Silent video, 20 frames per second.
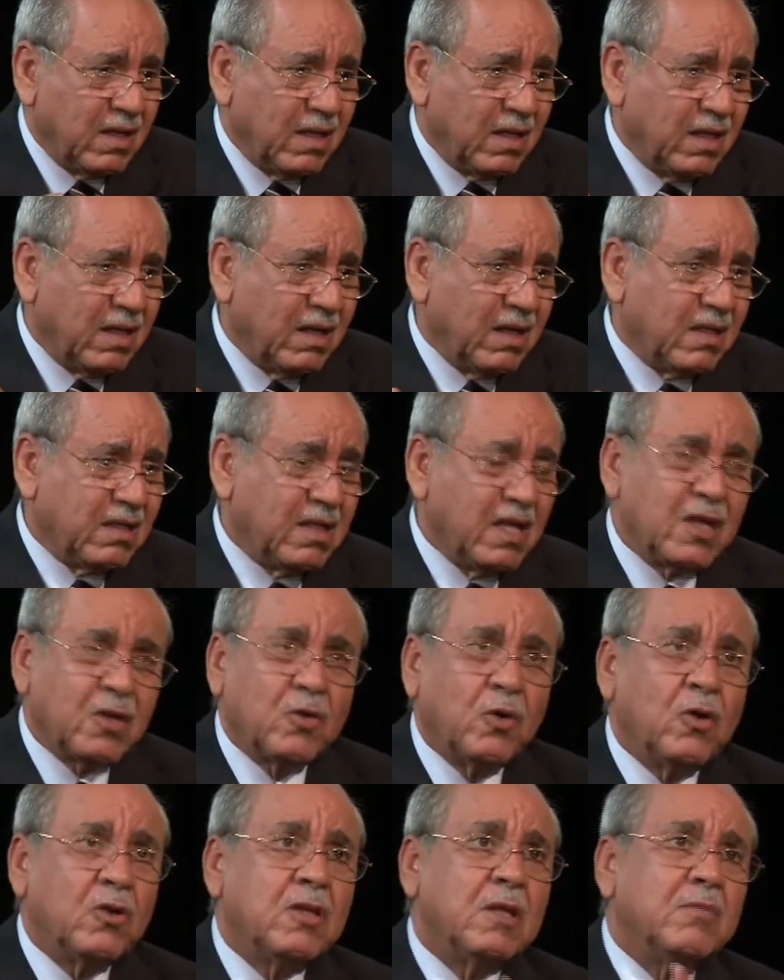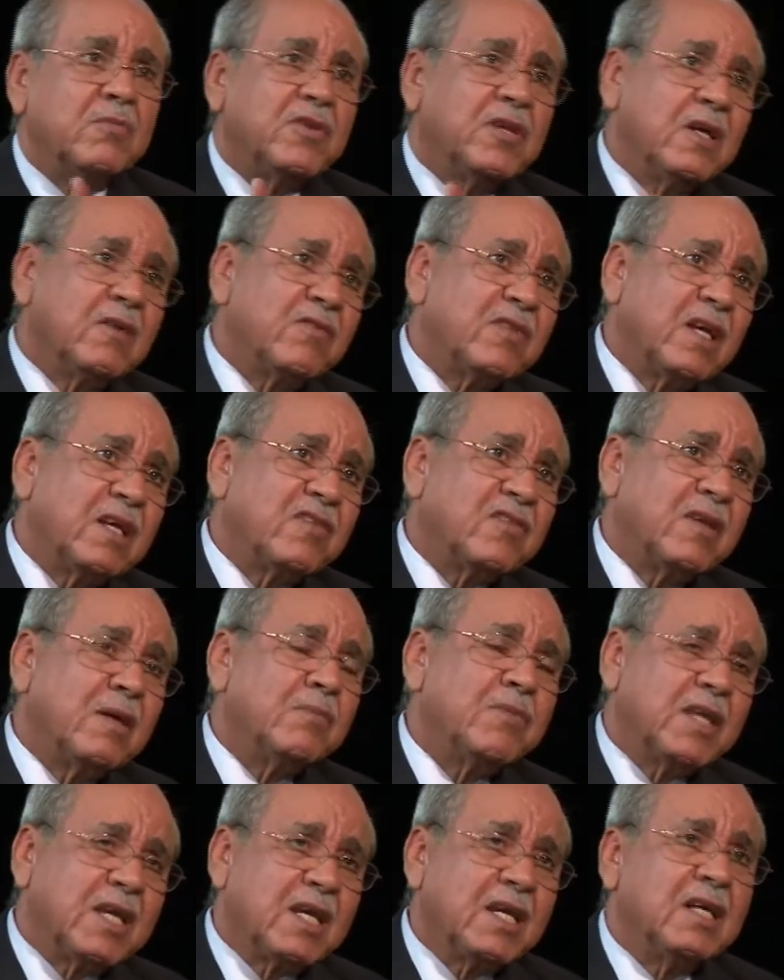uh, they call themselves that's
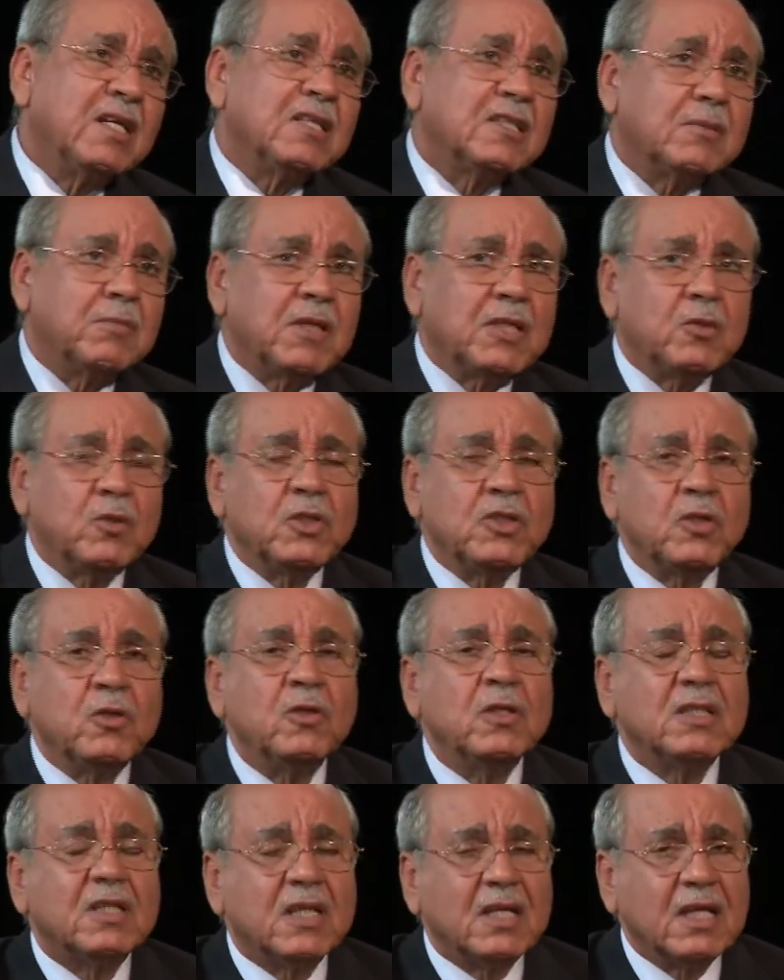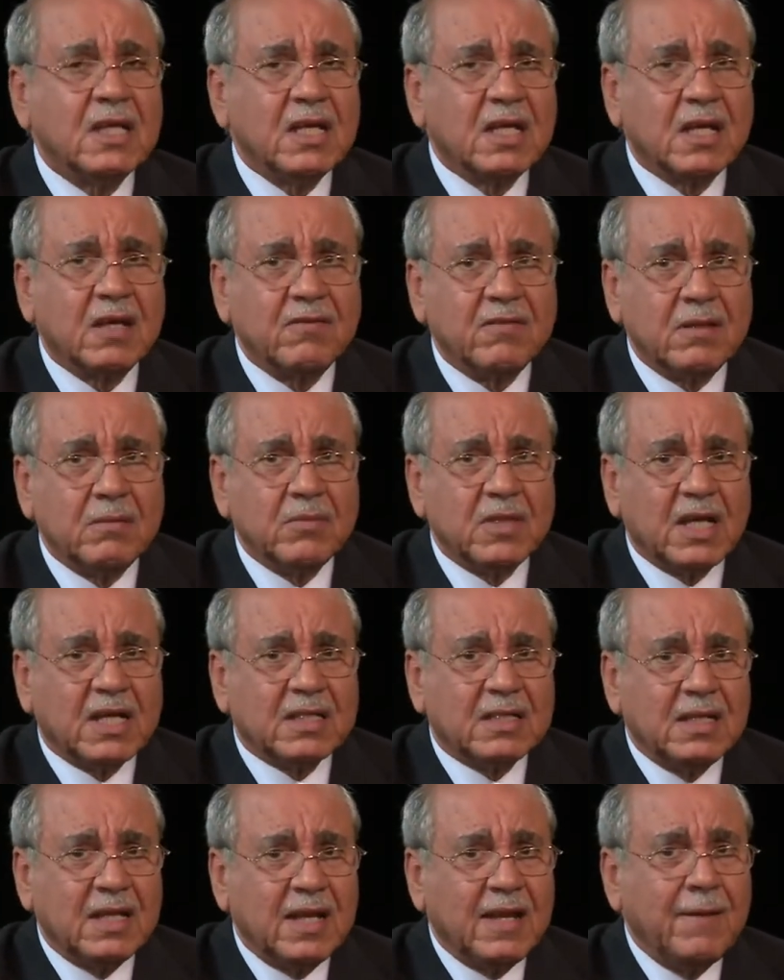something else, but we shouldn't really give them
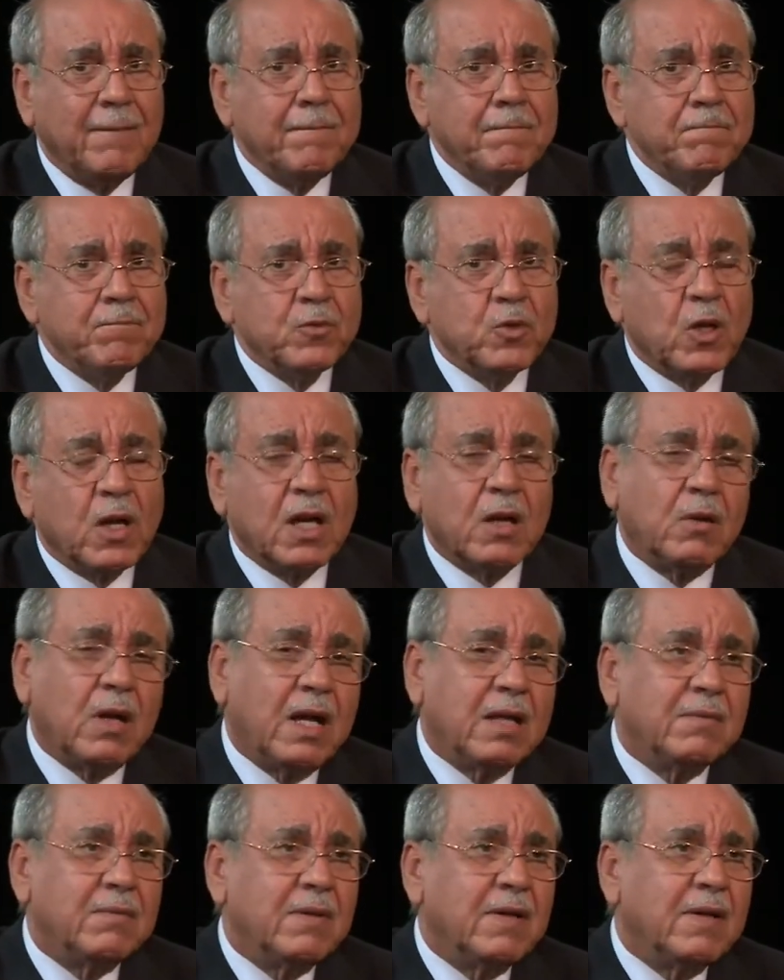that name. but even